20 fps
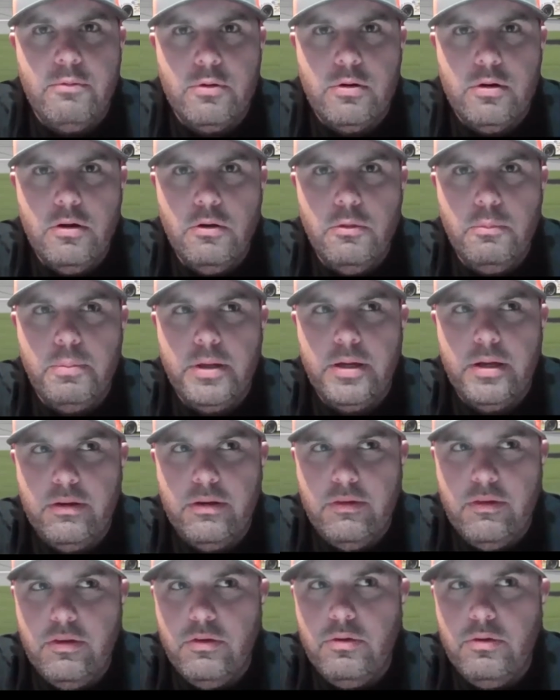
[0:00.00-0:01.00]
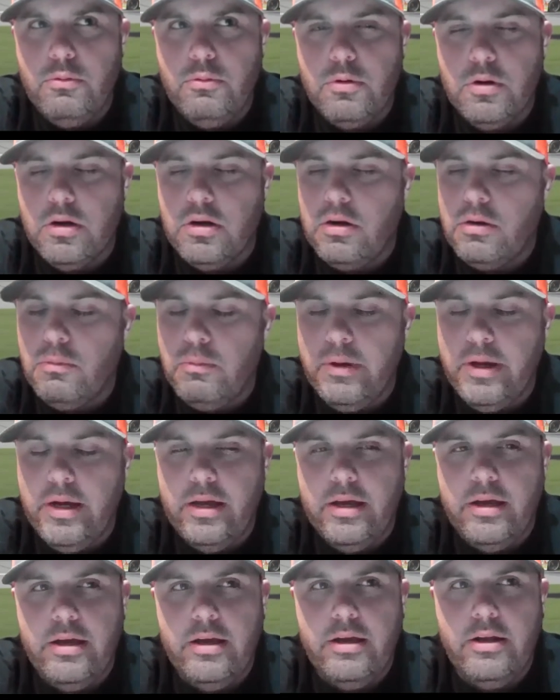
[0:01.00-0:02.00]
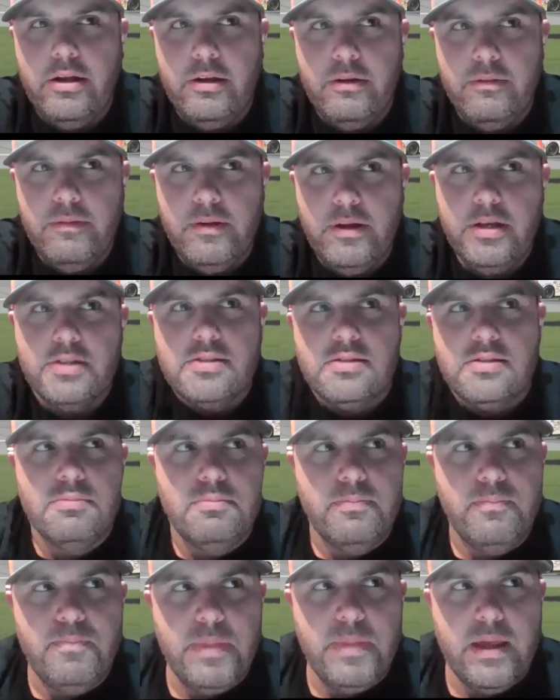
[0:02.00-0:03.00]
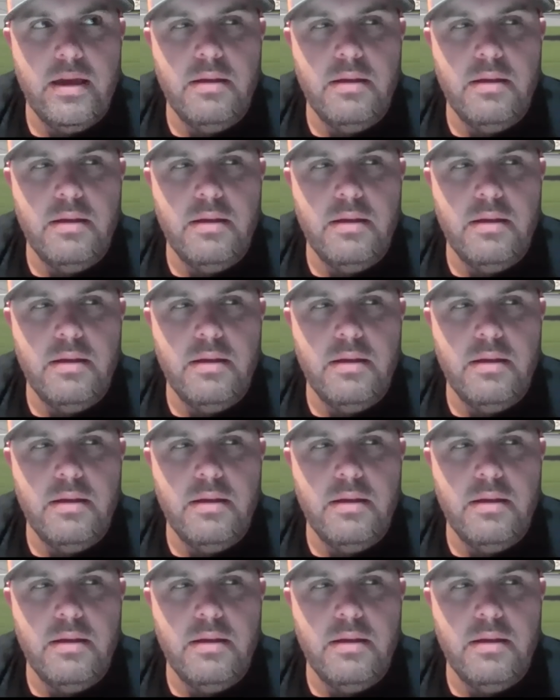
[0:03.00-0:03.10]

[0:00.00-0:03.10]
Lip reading: we're hoping to work our way in and get some